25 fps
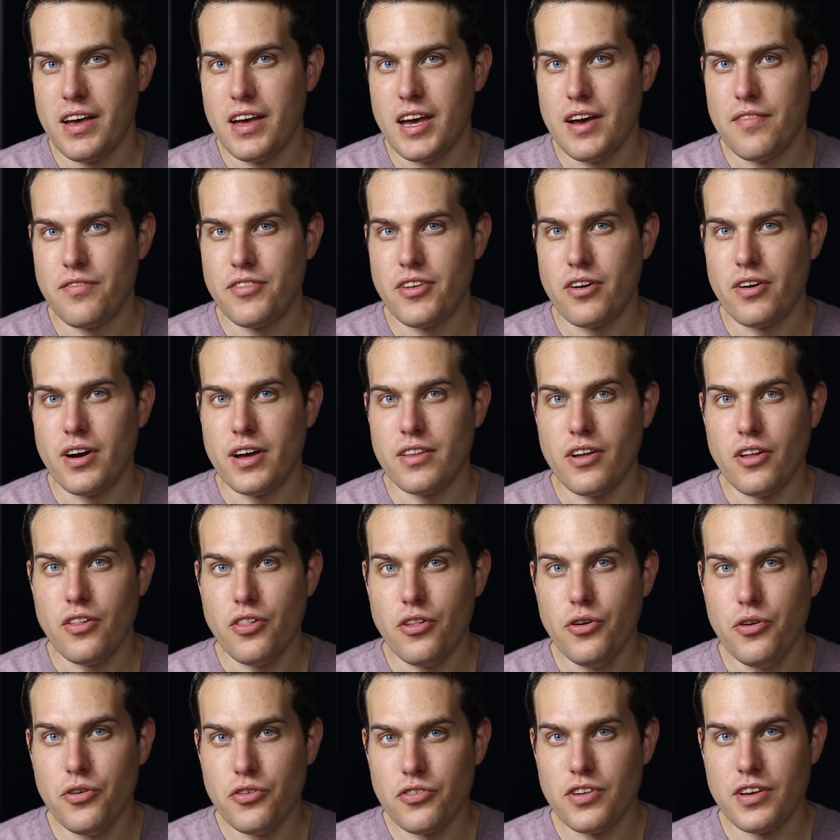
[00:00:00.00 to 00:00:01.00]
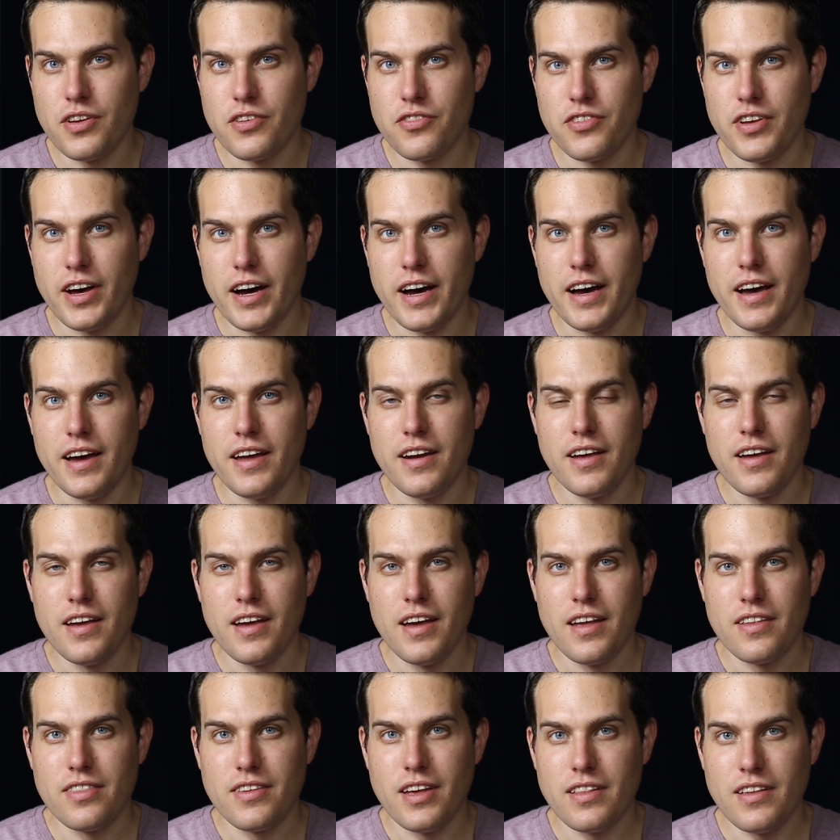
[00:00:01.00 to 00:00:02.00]
If they're on the losing side,
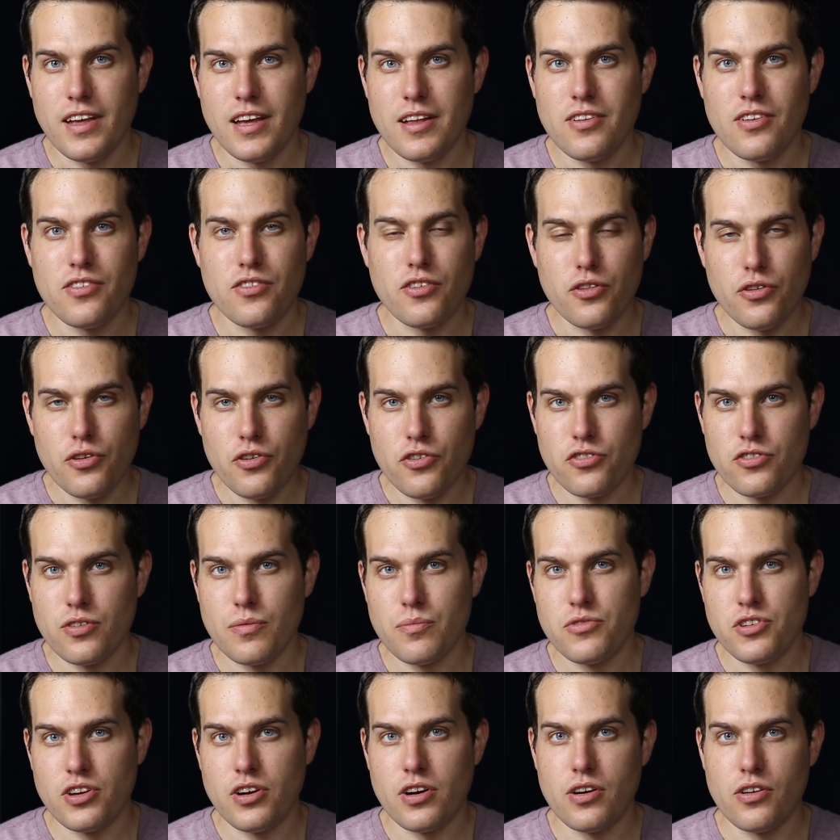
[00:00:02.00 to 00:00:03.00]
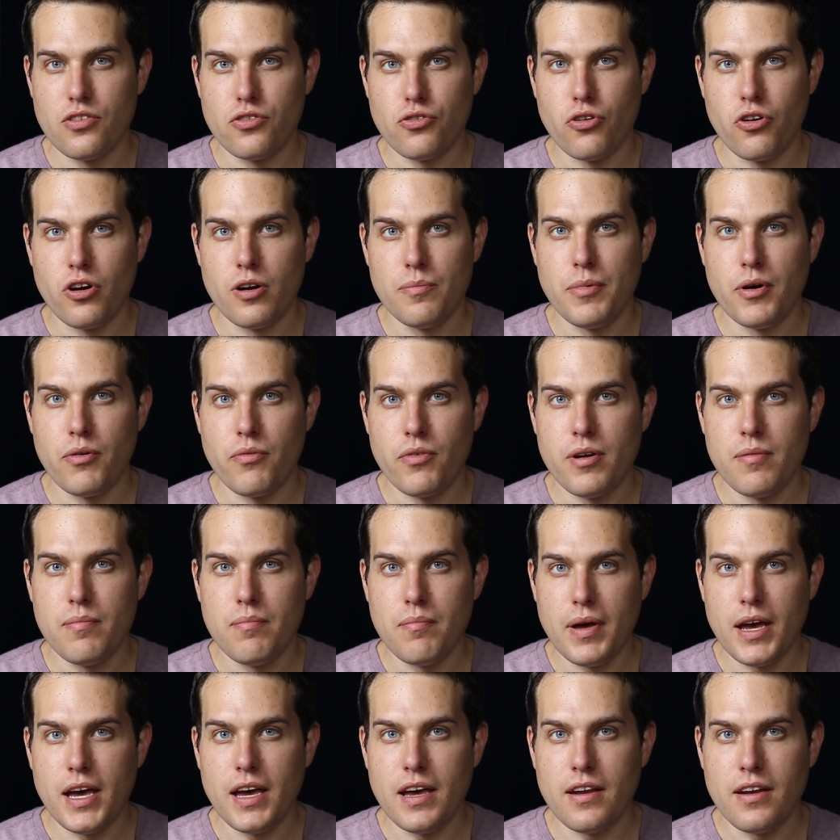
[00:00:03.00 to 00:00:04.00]
then they just lose some territory but
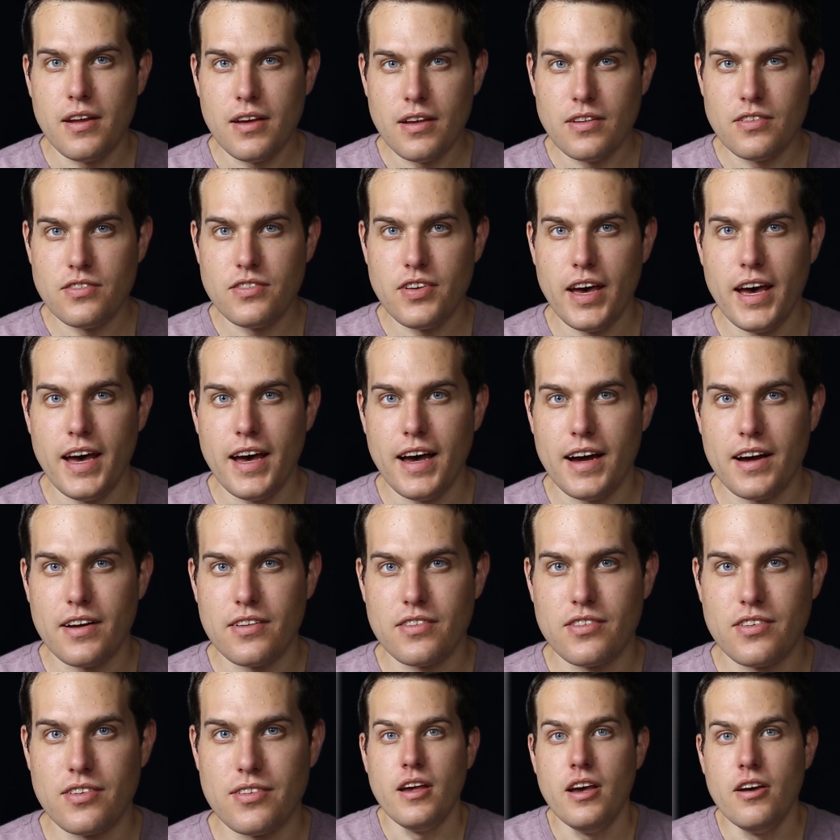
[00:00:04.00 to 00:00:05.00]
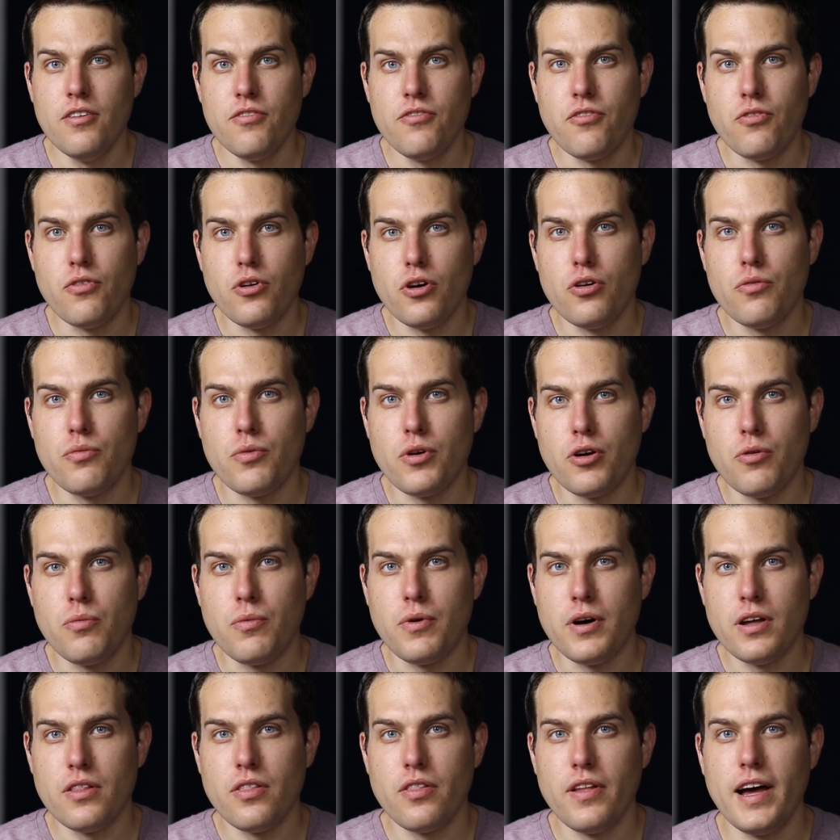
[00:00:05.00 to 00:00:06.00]
remain intact. If World War
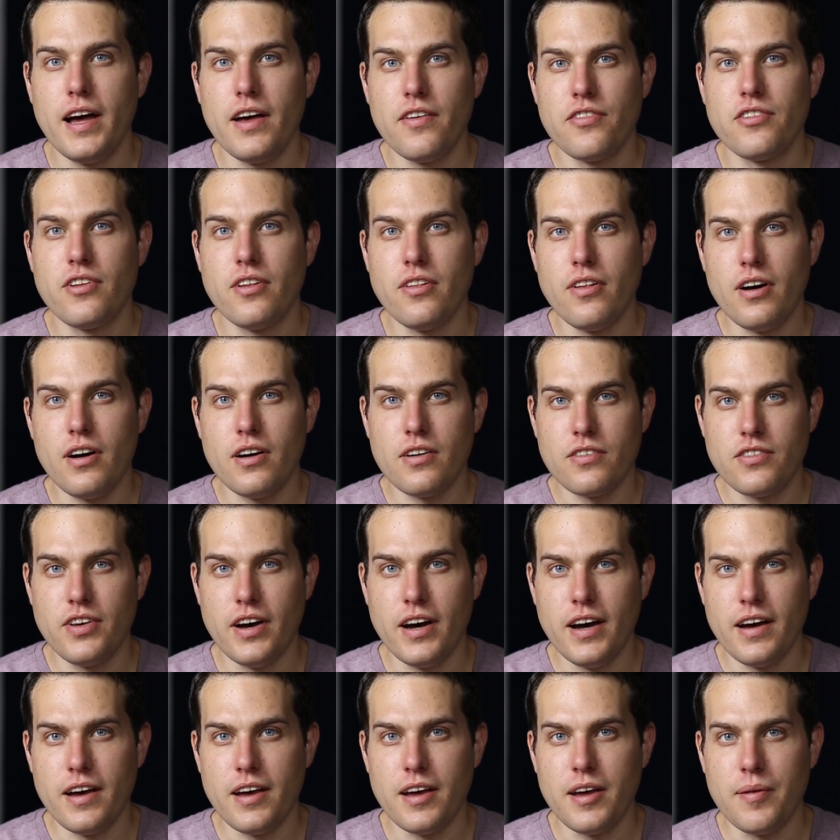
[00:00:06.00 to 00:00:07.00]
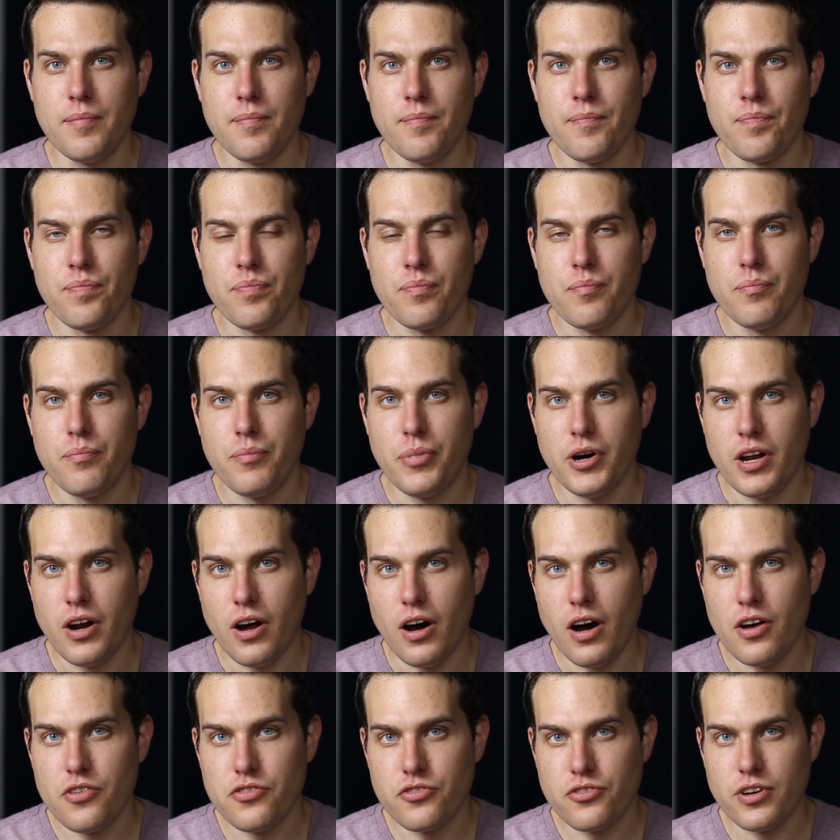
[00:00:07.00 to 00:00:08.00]
I lasts a long time, but
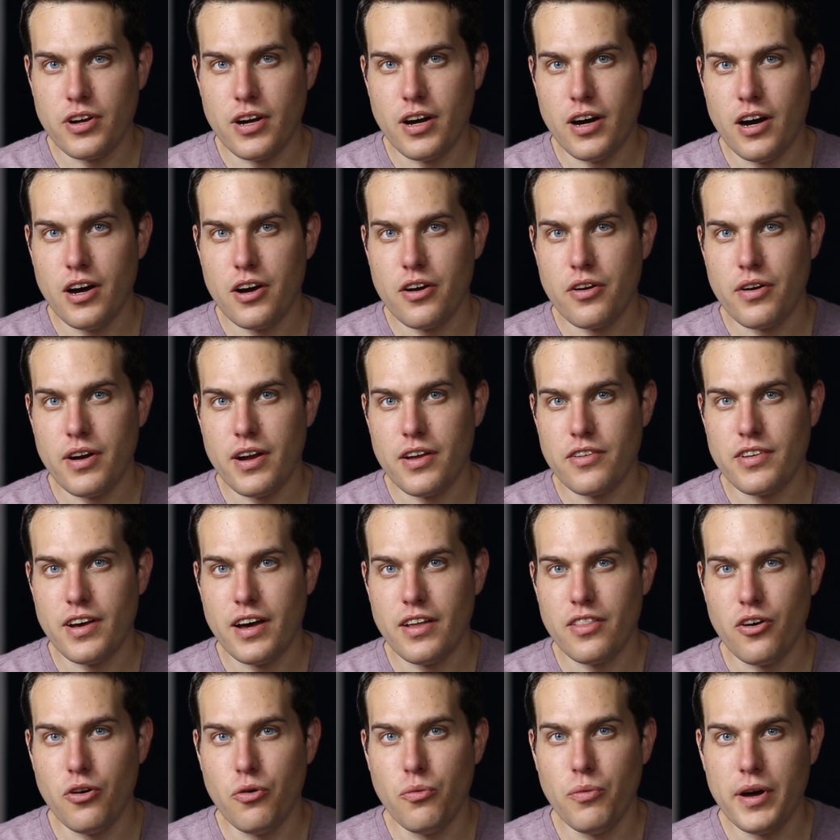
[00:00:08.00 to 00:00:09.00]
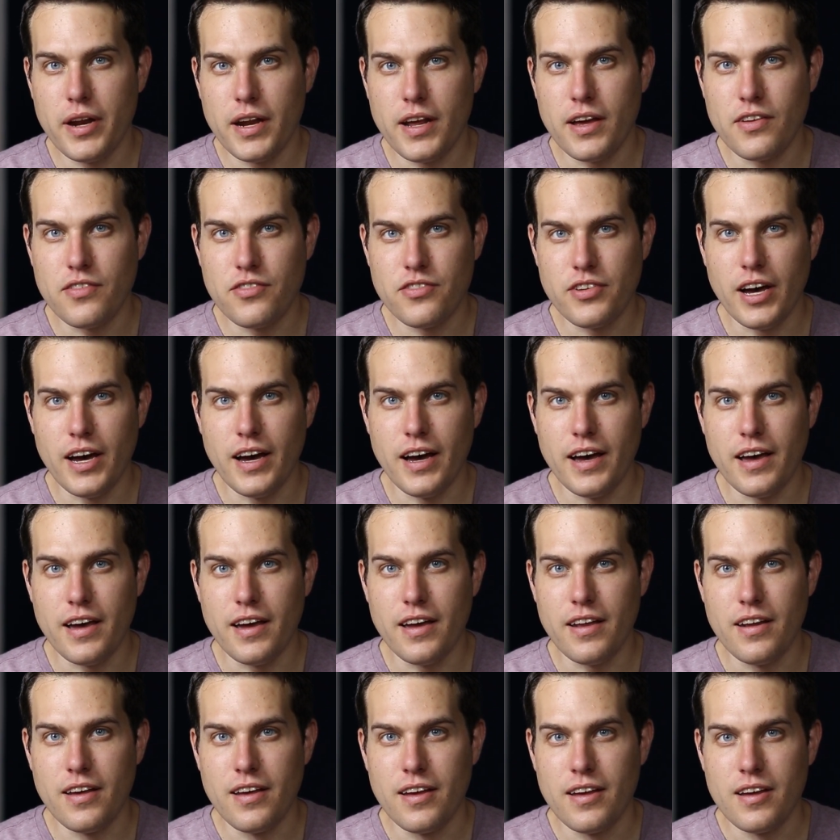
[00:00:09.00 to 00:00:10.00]
Austria-Hungary is on the winning
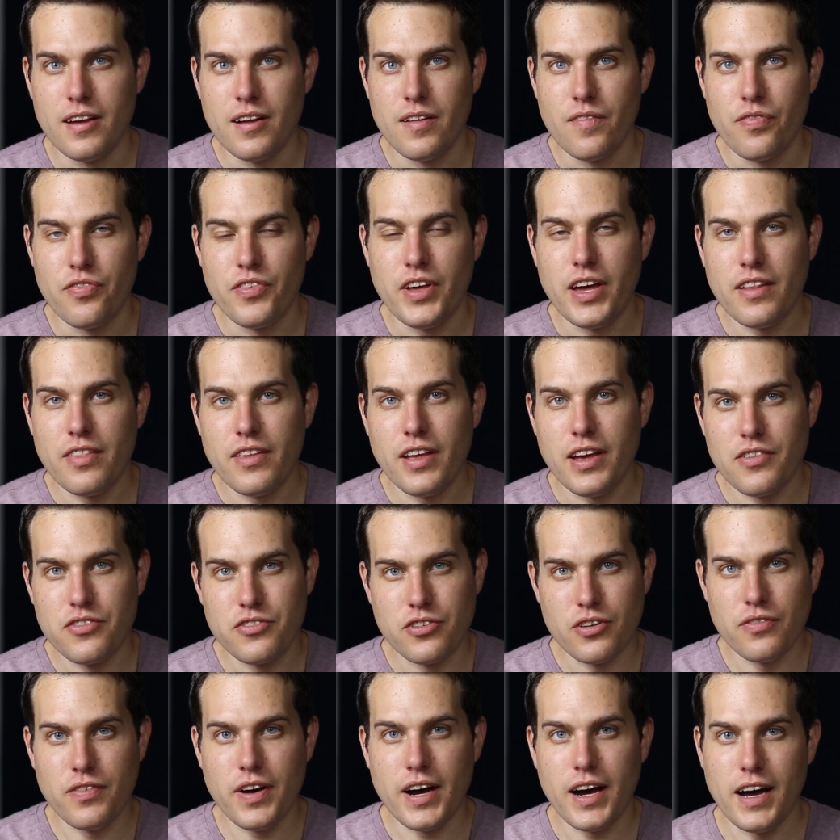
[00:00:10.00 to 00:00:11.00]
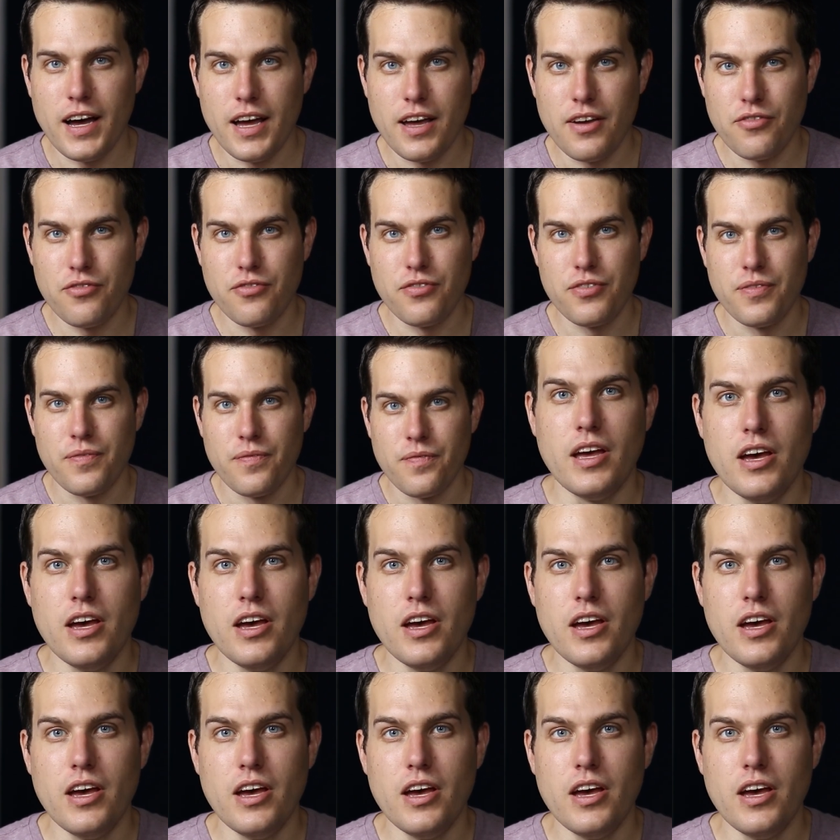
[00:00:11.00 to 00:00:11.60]
side, then they survive.